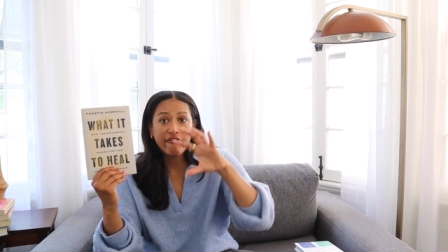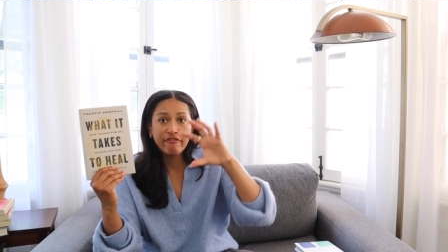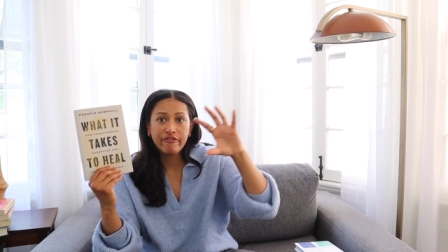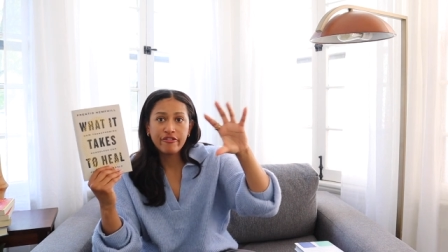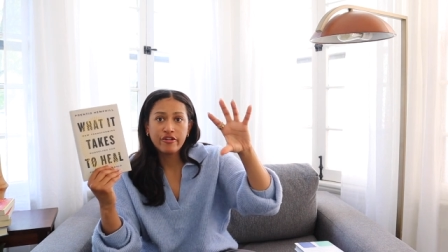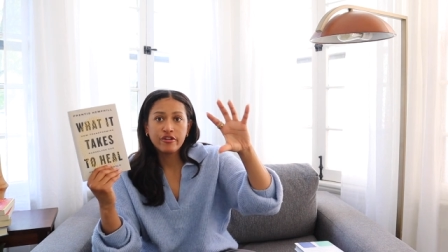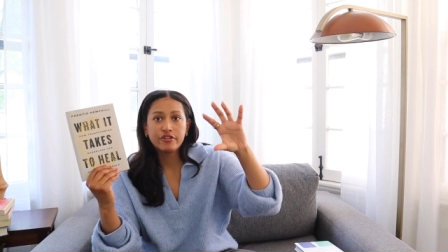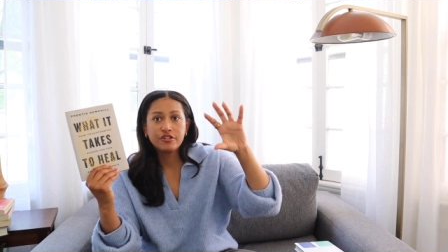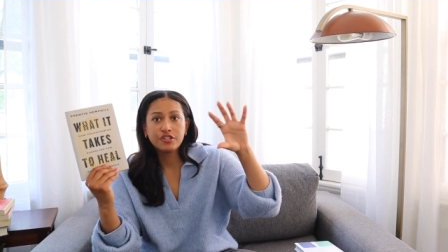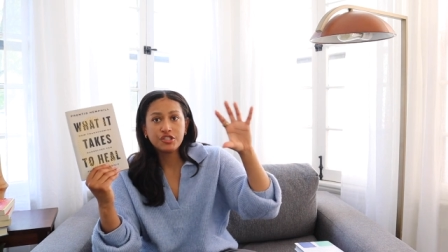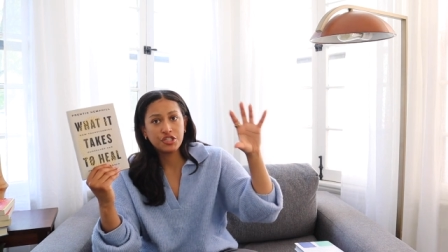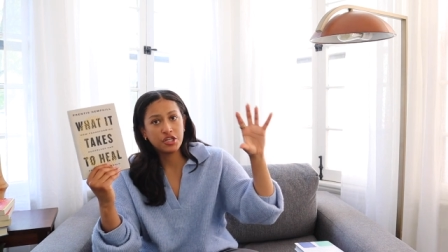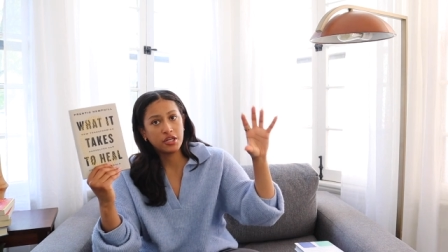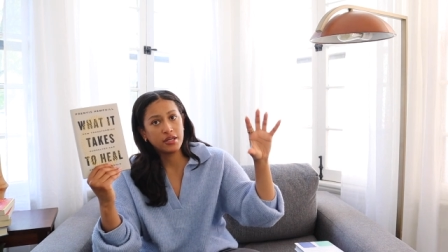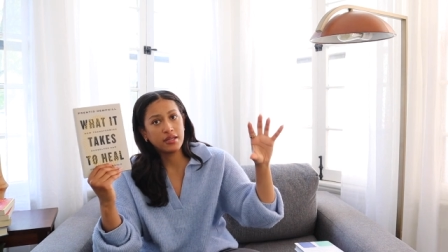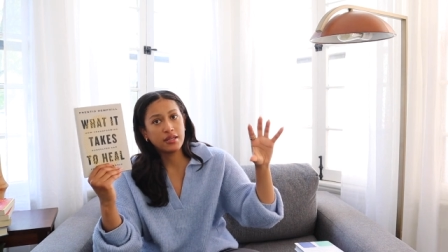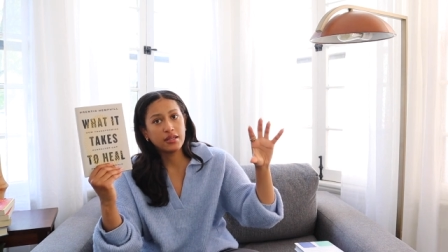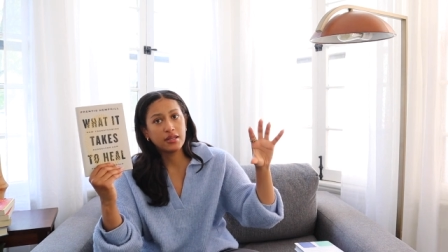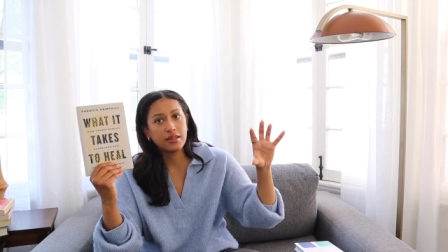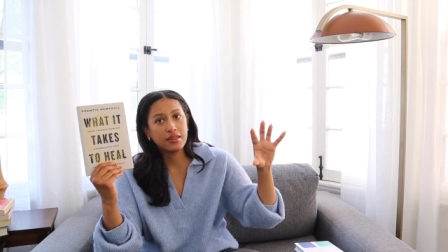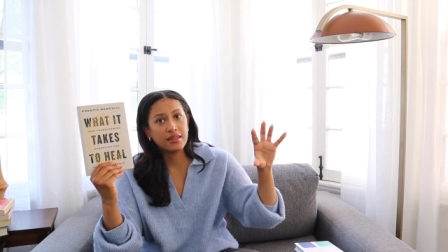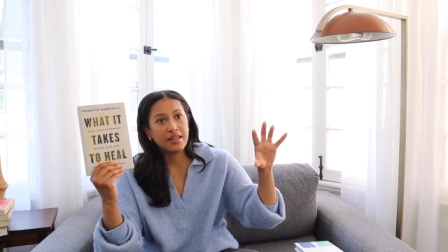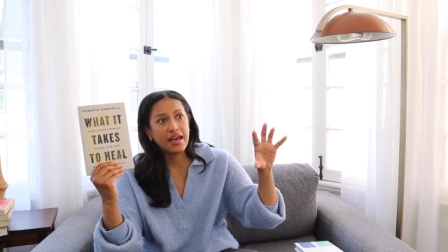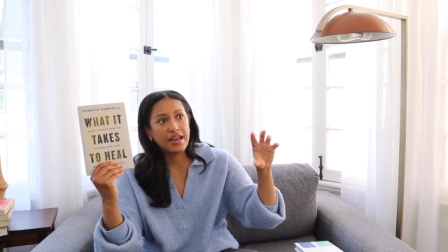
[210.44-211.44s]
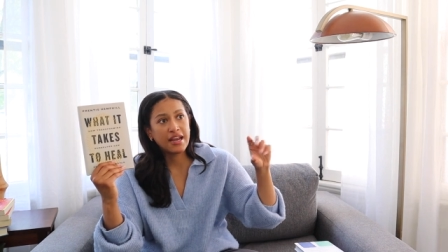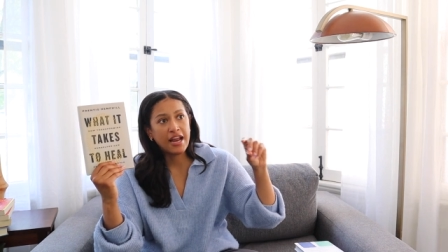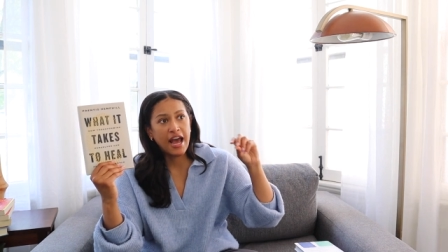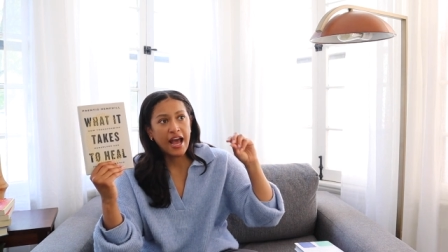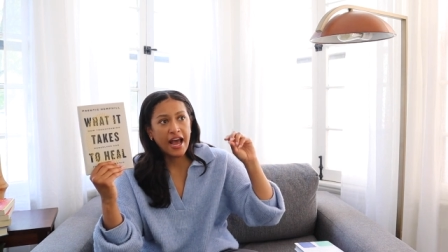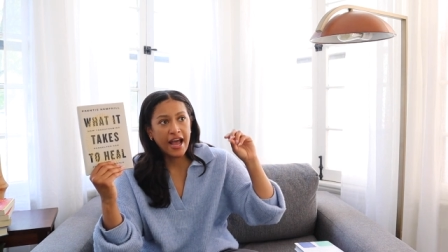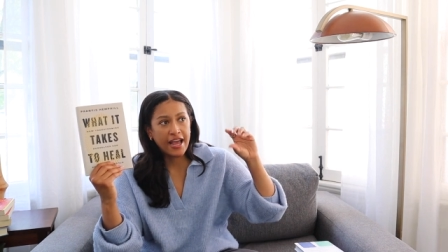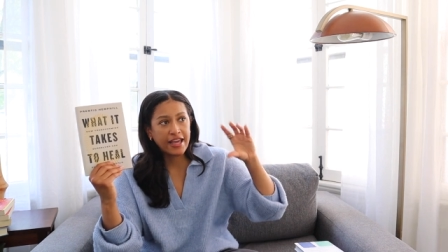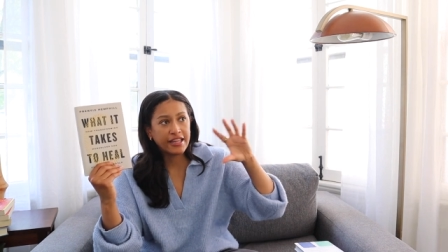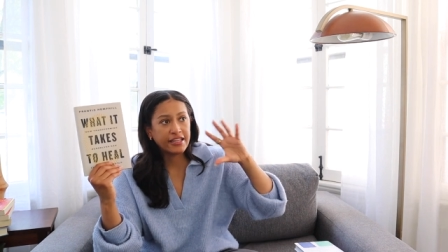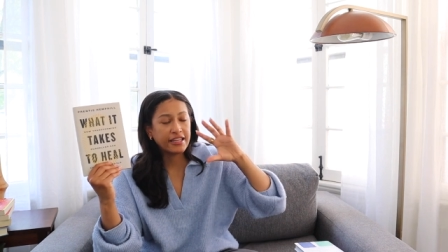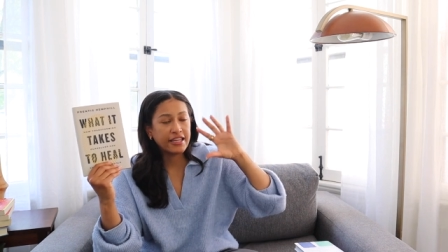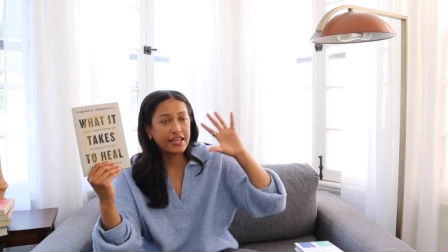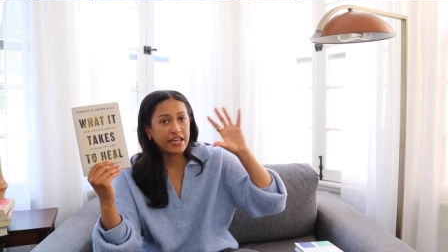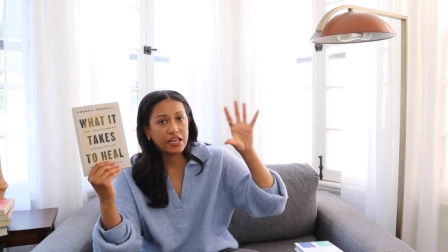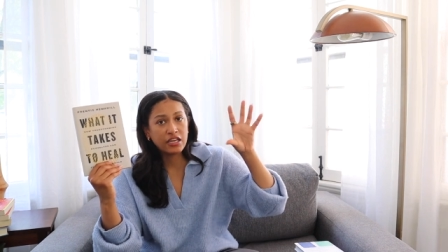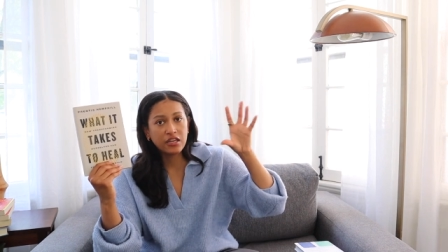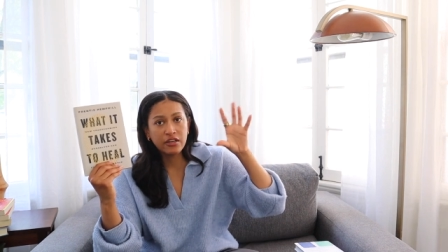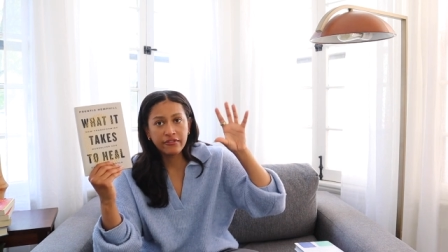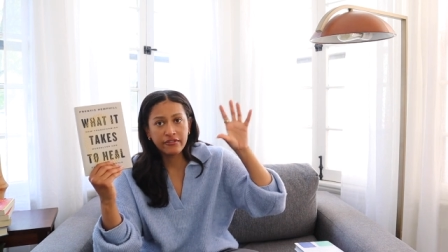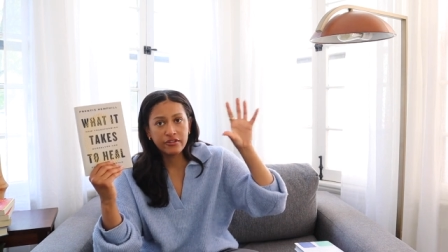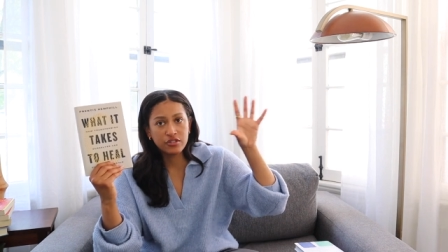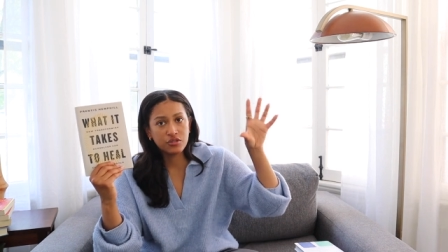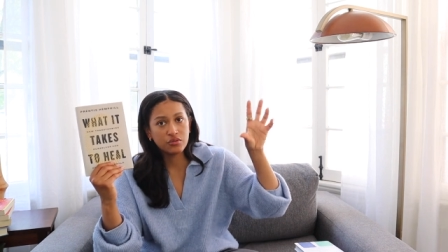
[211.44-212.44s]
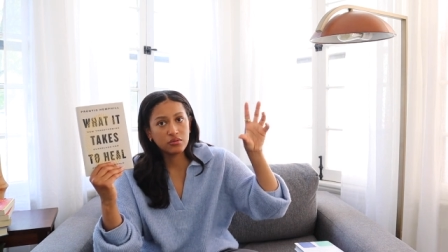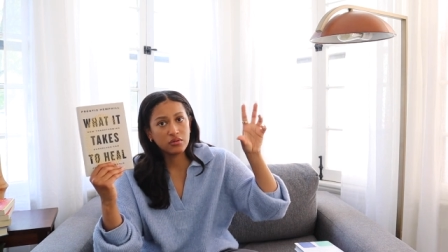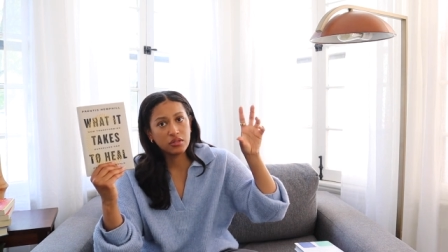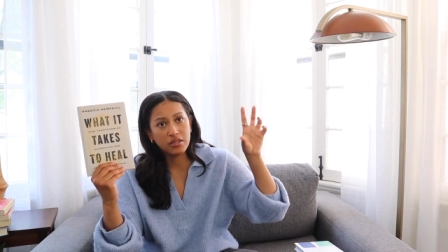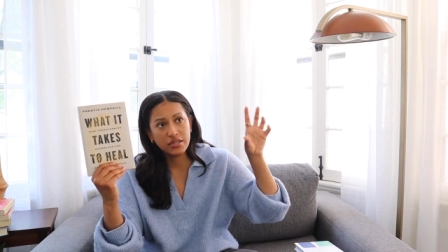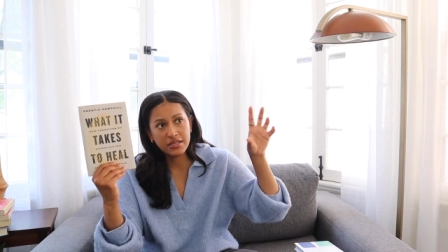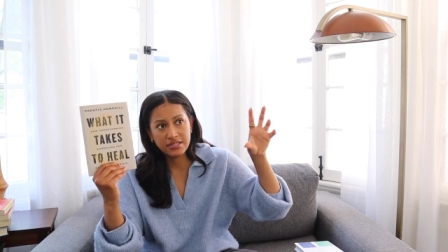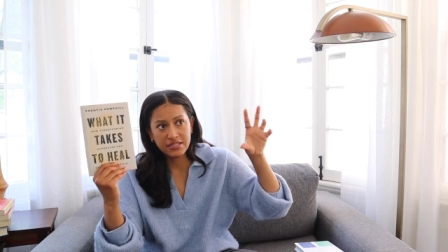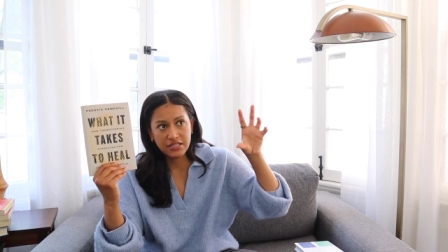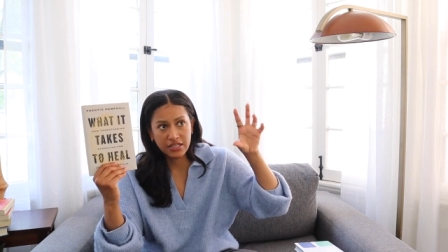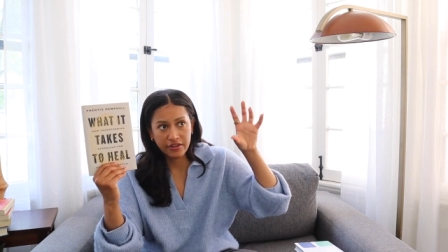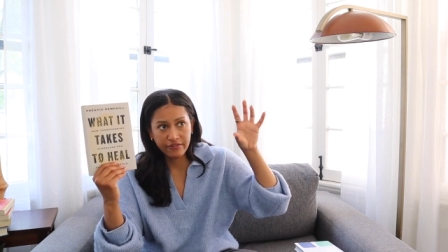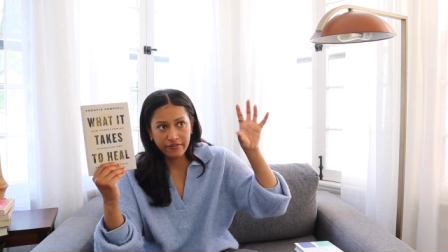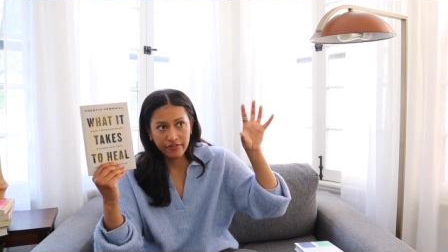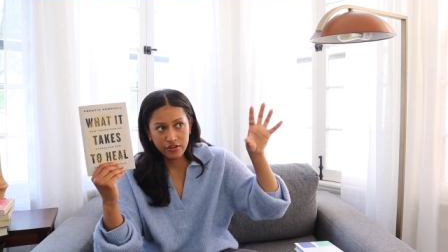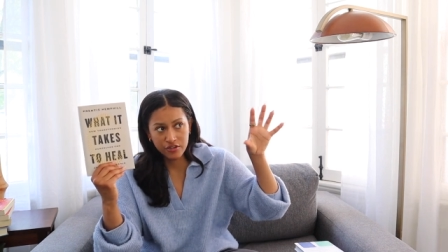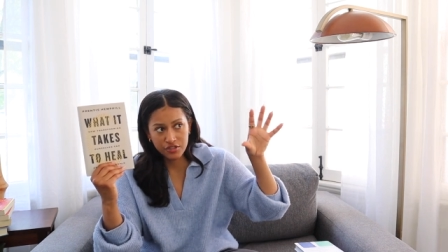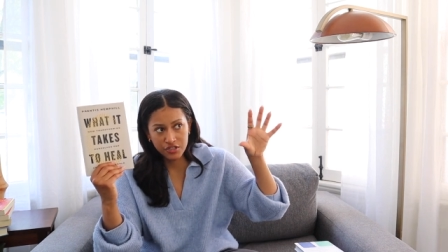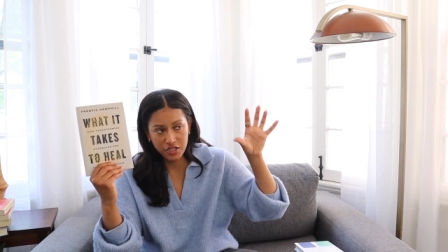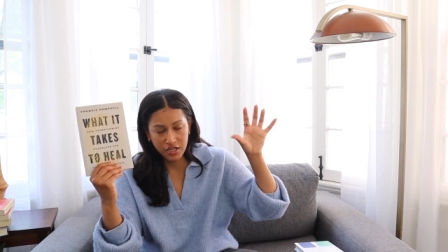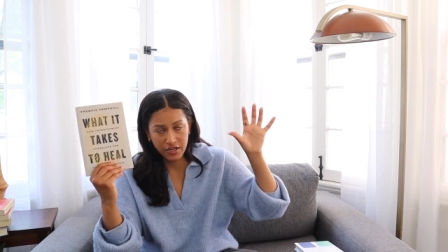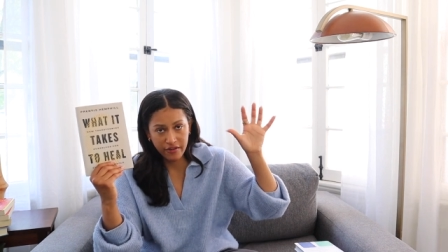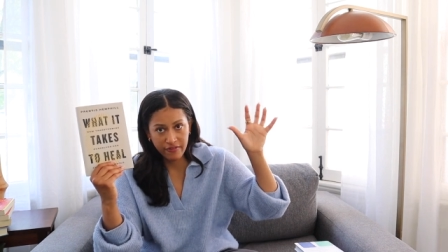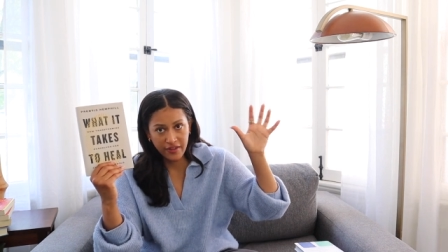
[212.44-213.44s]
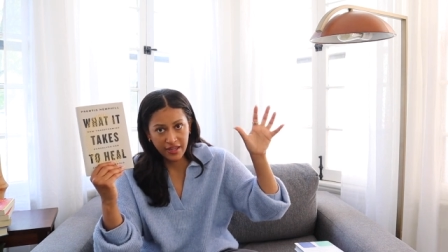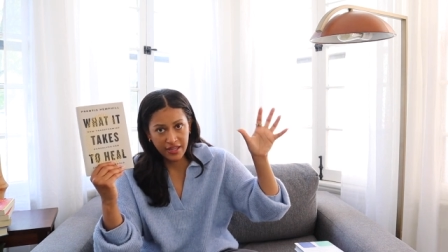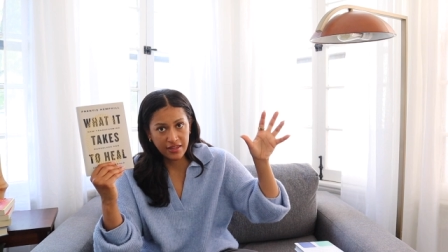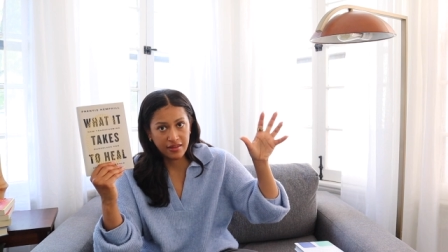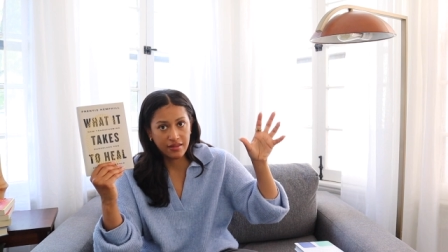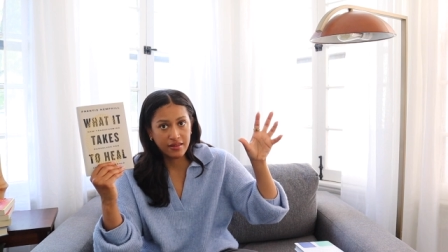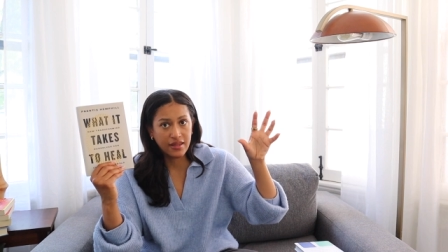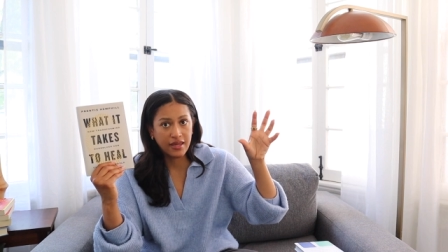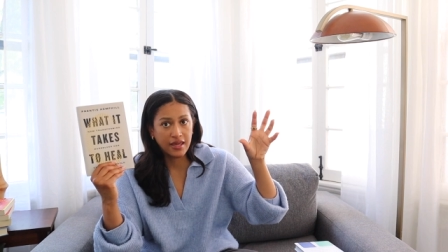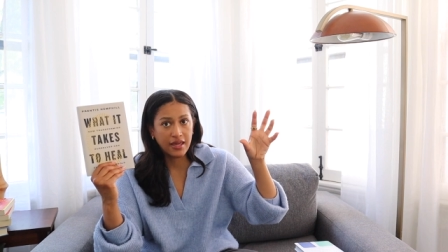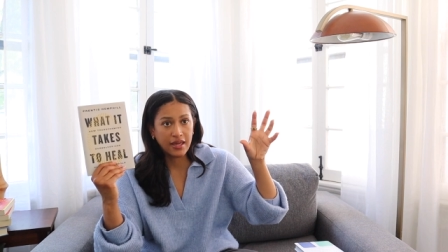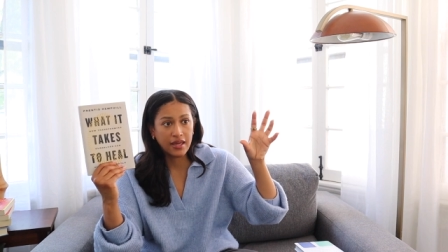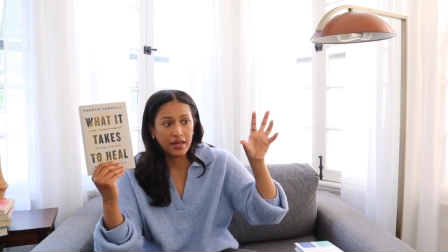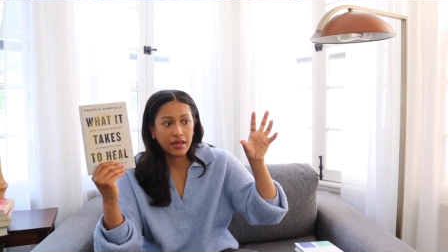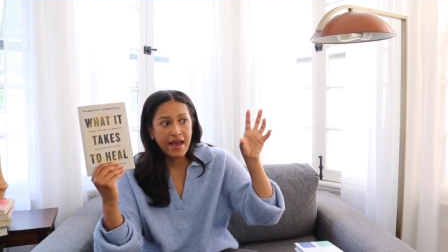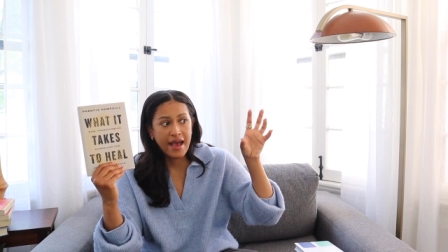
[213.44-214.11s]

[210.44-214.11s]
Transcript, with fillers: version, that highly individualistic version of healing,